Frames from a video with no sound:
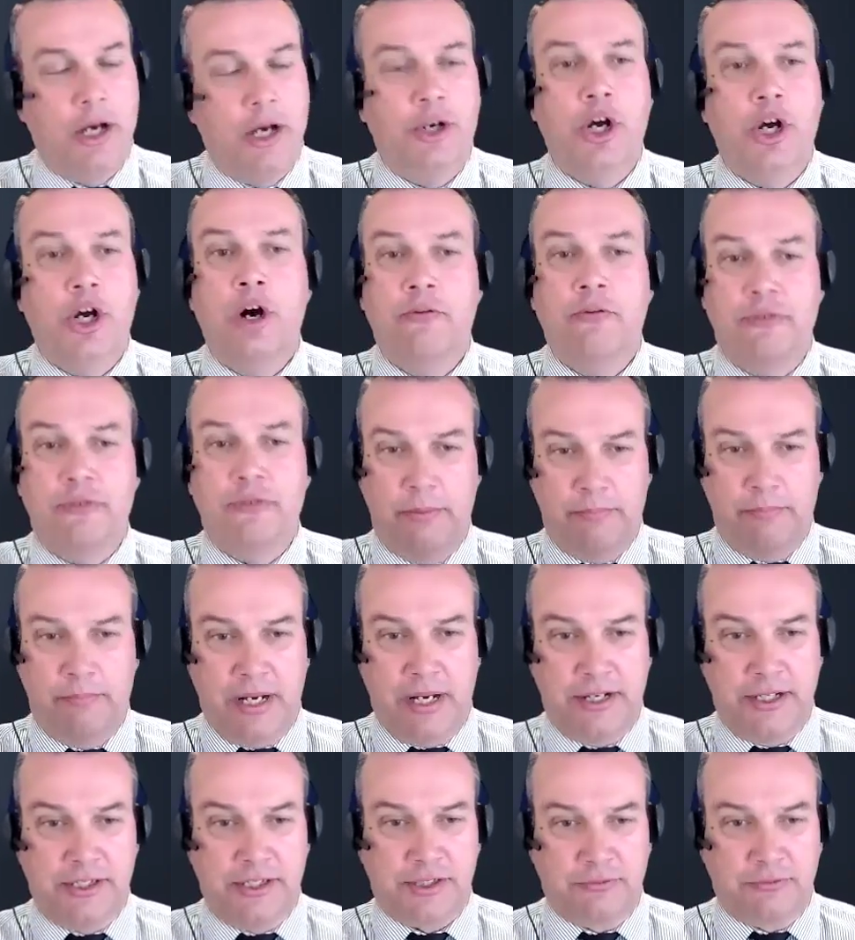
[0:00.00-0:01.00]
an
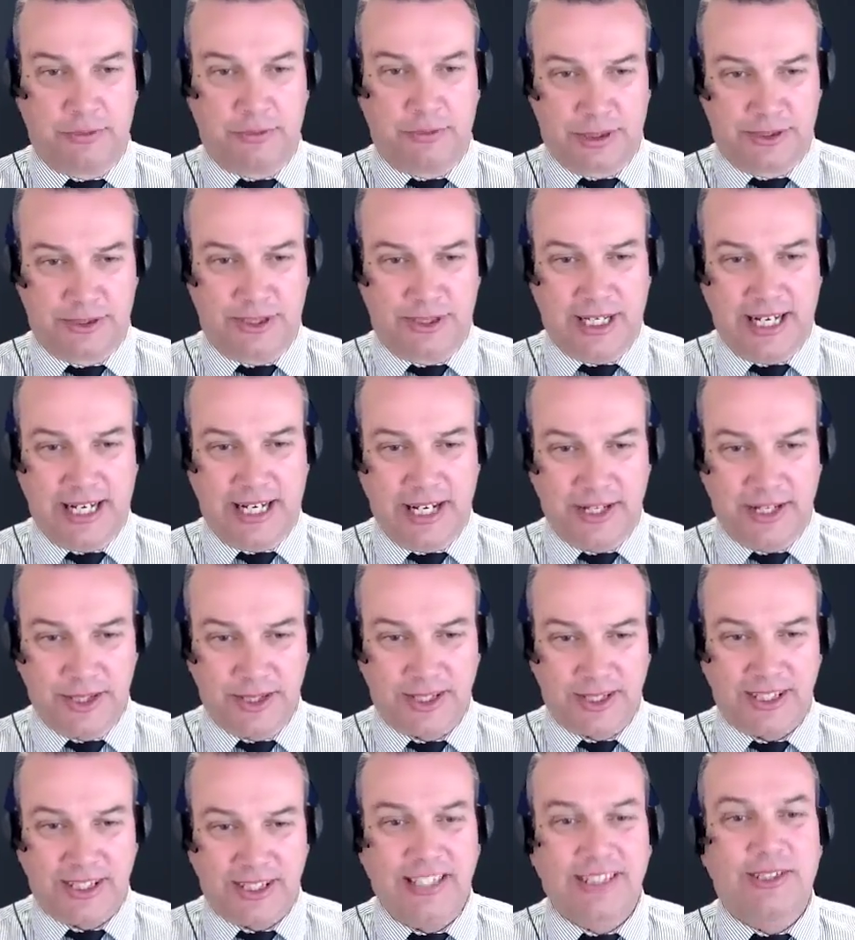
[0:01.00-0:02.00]
overabundance of real estate
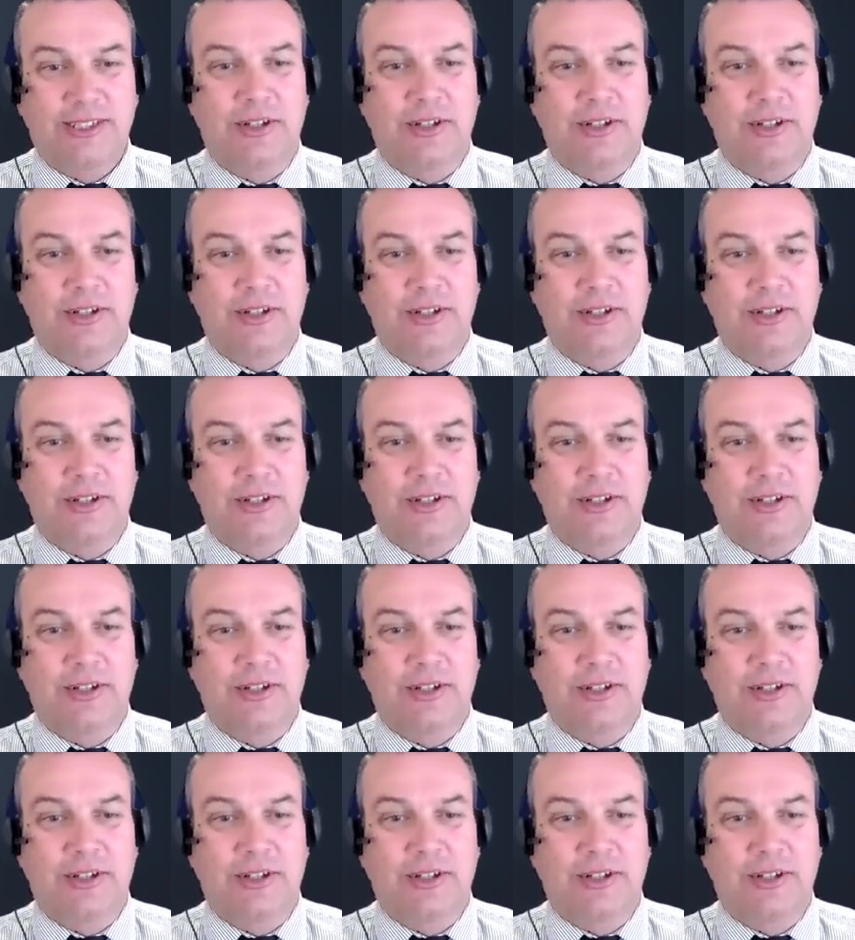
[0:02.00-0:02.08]
agents,